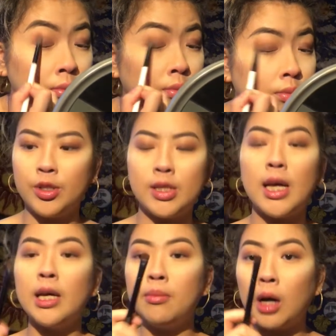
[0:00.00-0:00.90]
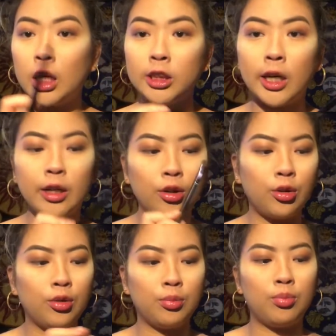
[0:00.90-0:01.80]
Same
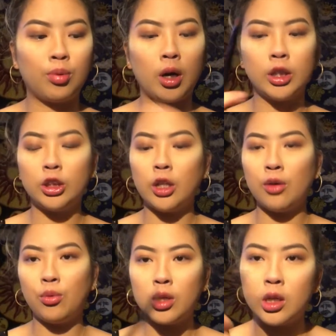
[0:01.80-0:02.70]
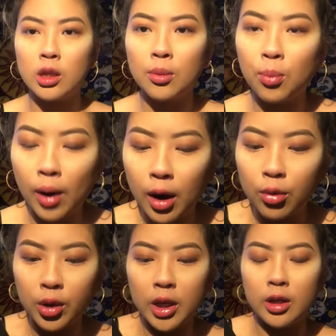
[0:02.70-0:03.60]
eyeshadow brush that we did the
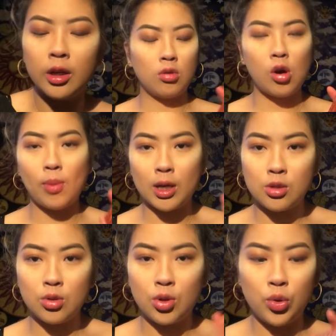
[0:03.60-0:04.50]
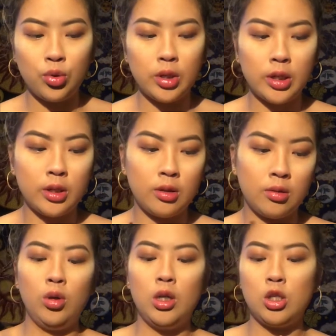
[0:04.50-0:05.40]
brown in. Go back to the
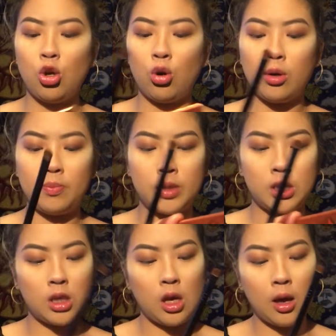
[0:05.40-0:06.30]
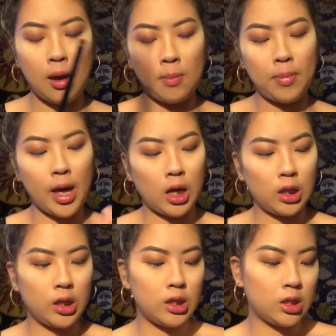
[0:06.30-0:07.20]
Huda Torps
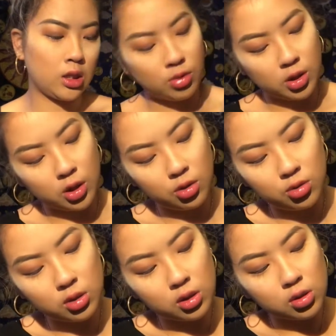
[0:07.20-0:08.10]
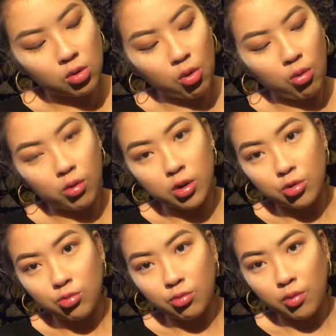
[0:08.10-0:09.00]
palette. We're gonna use this orange
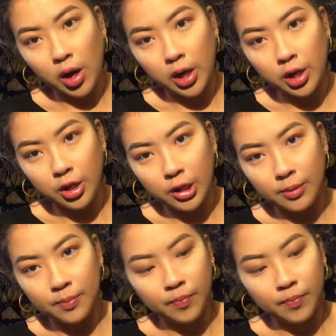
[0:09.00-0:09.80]
right here.